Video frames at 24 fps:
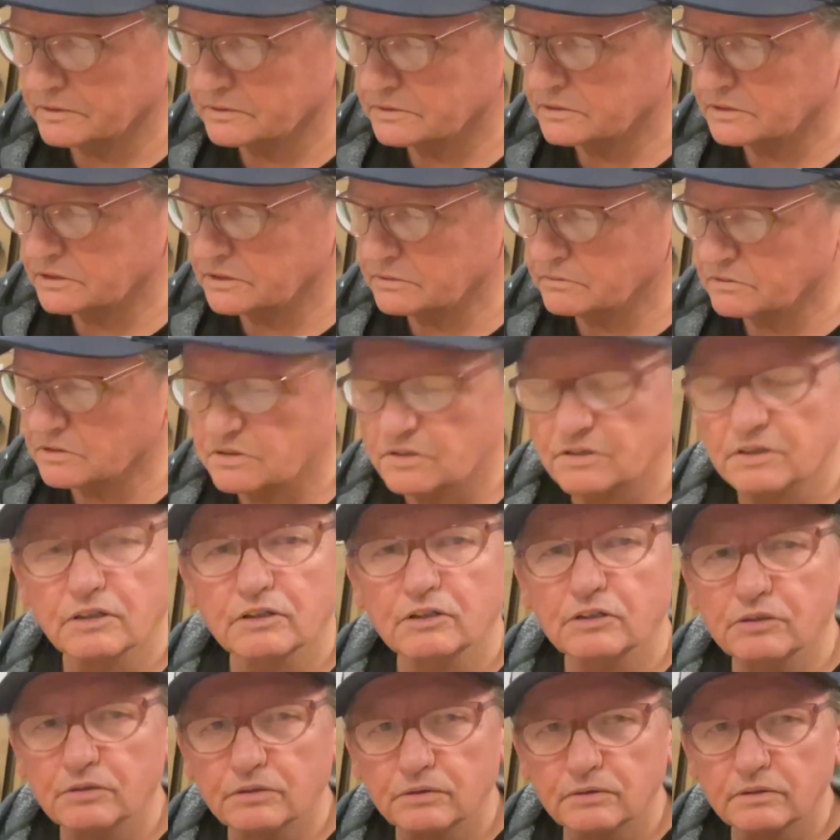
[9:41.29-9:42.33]
She was the
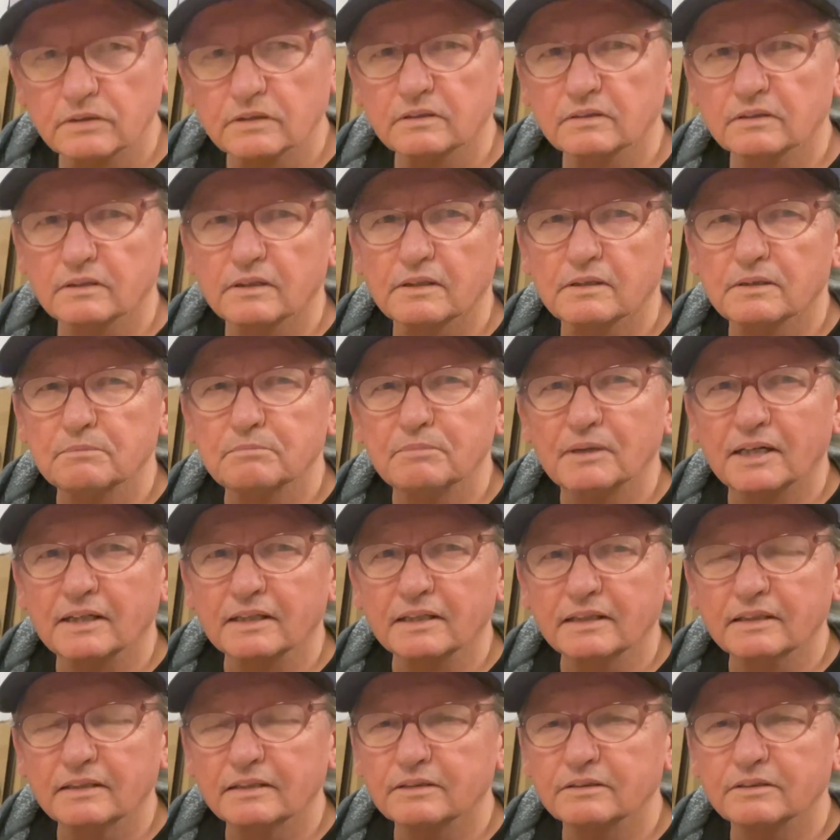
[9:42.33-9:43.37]
cutest little
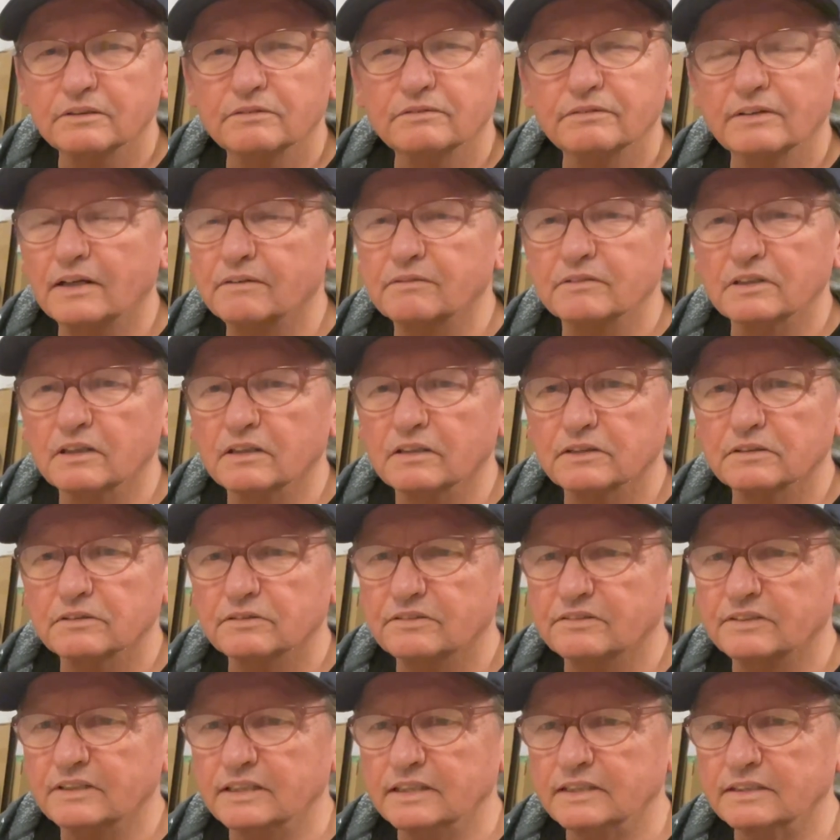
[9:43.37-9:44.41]
bunny you've ever
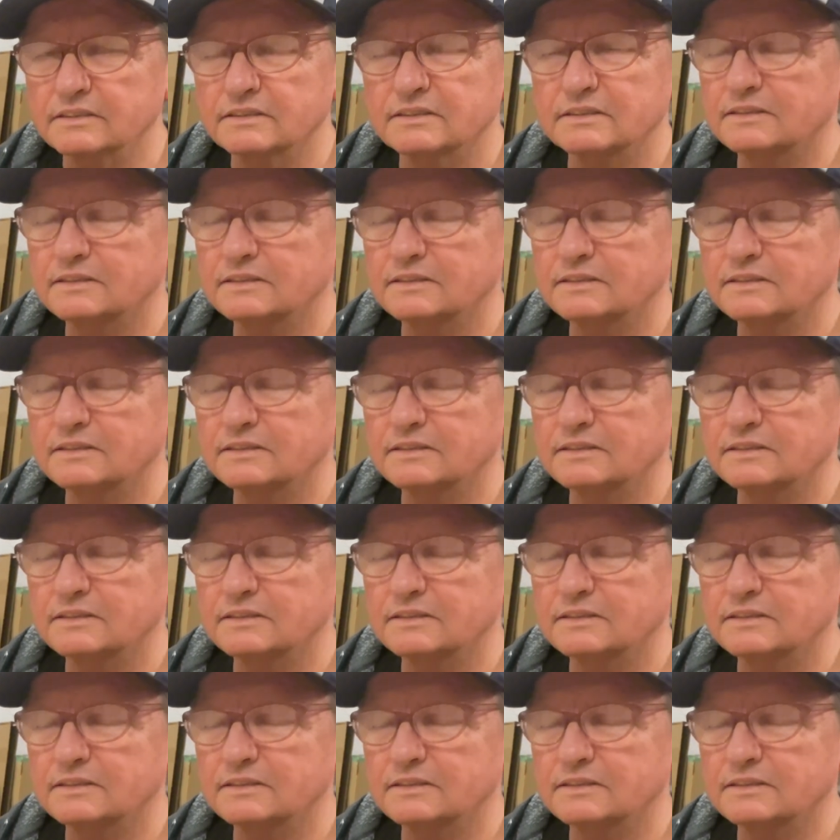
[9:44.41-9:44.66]
seen.